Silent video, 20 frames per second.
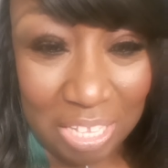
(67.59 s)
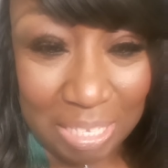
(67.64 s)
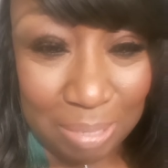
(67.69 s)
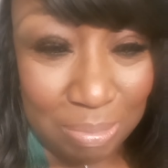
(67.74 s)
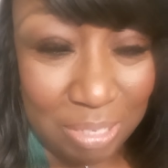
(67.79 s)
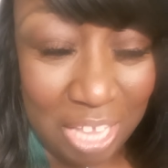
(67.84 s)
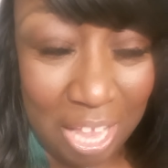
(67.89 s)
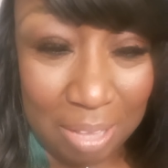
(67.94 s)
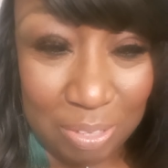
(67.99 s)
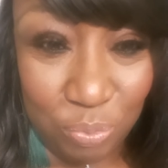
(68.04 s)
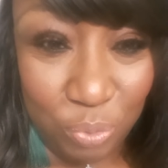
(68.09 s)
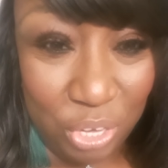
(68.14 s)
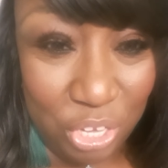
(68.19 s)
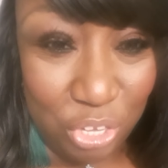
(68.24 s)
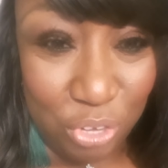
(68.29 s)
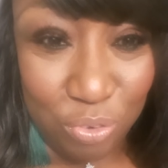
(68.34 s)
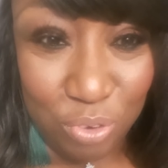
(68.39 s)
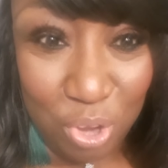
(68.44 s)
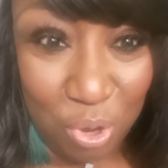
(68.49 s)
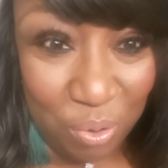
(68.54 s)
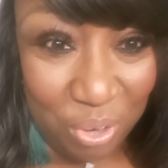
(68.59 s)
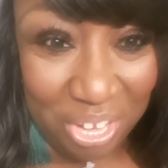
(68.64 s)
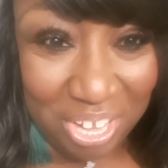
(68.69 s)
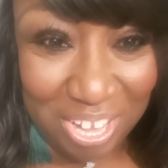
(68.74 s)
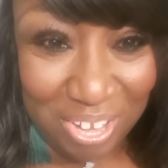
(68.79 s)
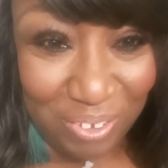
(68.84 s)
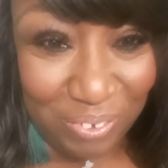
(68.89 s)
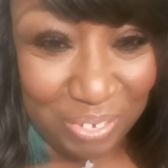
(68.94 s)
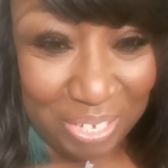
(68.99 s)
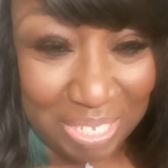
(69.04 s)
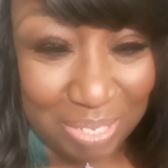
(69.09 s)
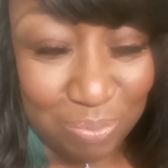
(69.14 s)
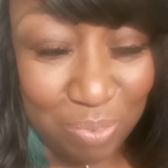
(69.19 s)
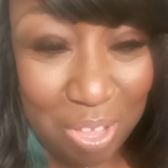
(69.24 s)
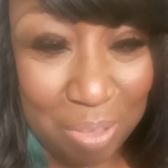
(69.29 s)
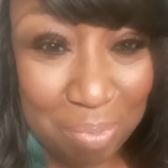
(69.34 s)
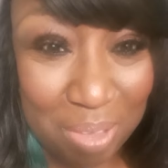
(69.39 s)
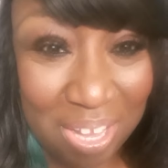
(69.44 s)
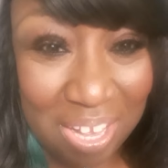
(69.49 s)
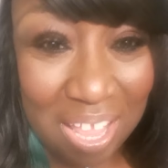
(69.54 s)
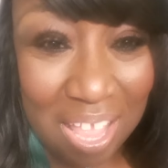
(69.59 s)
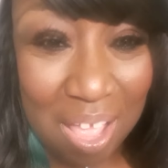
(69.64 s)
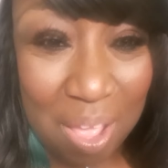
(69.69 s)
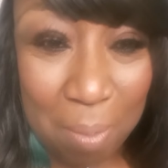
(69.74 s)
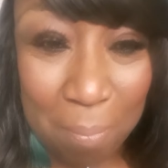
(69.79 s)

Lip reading: Sometimes we do go unnoticed, women,